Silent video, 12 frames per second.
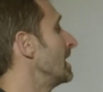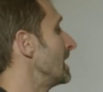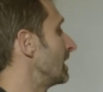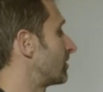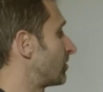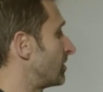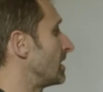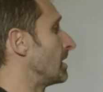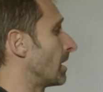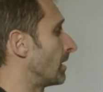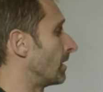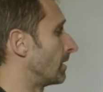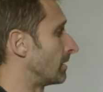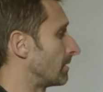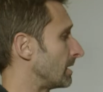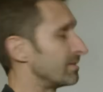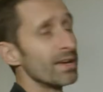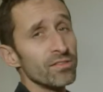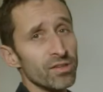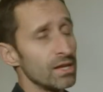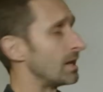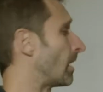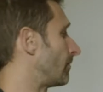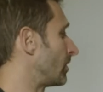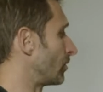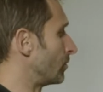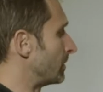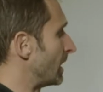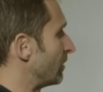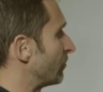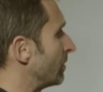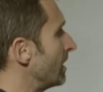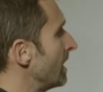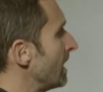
It's the intensity of the illumination.